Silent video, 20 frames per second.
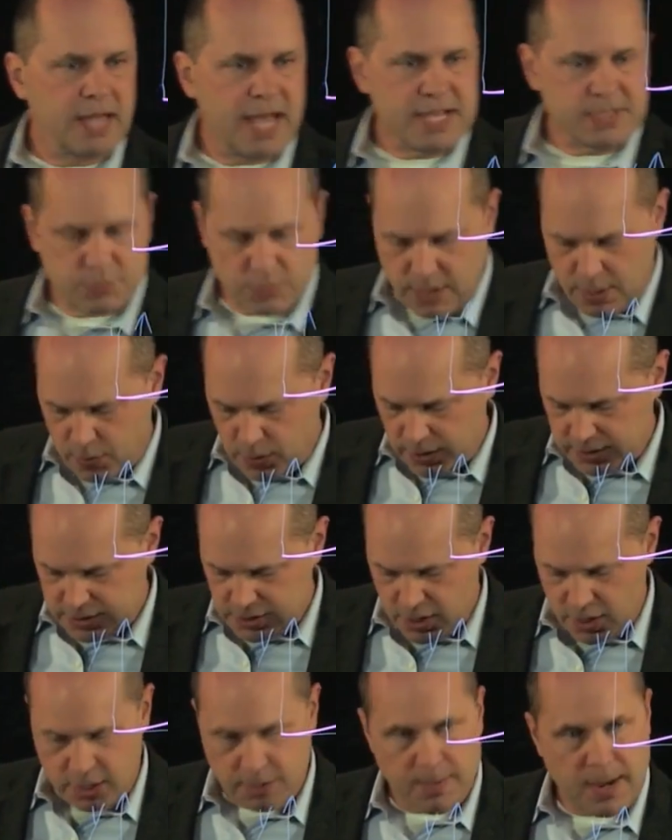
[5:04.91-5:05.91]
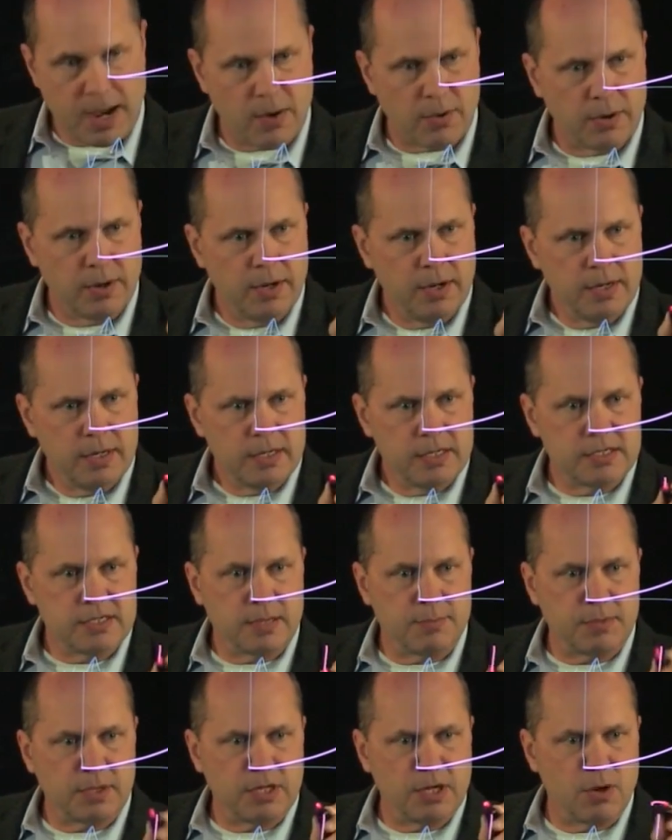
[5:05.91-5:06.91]
last one I want to talk about is
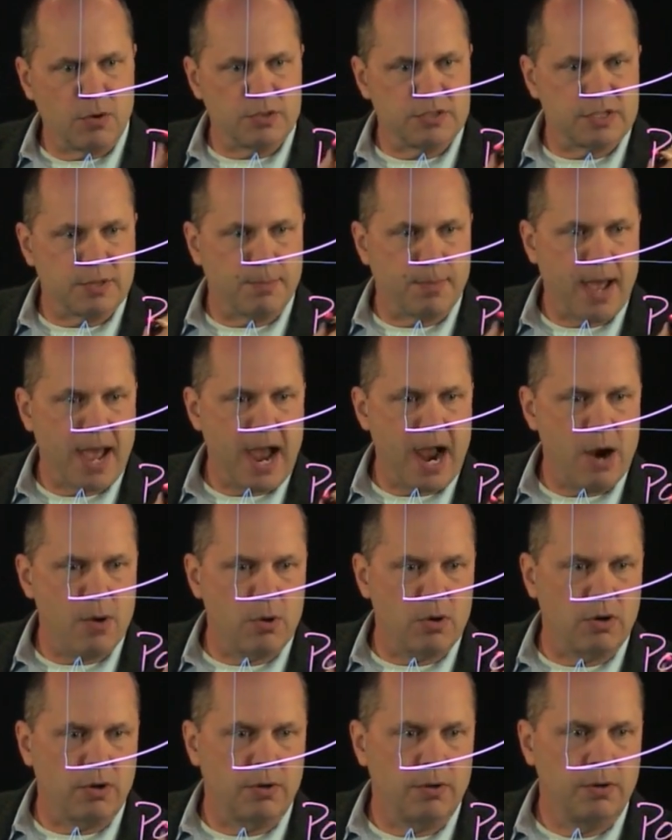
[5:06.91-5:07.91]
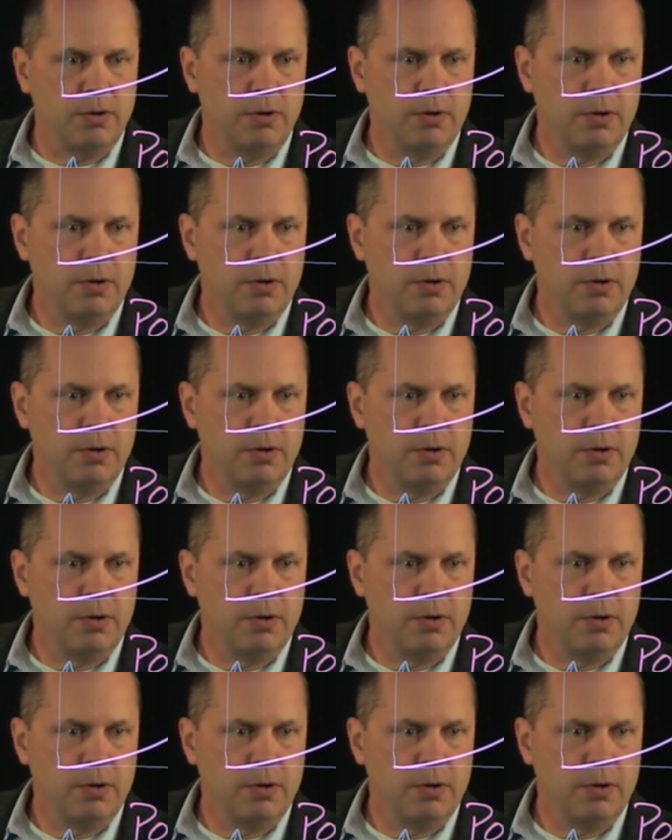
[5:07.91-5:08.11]
something known as the power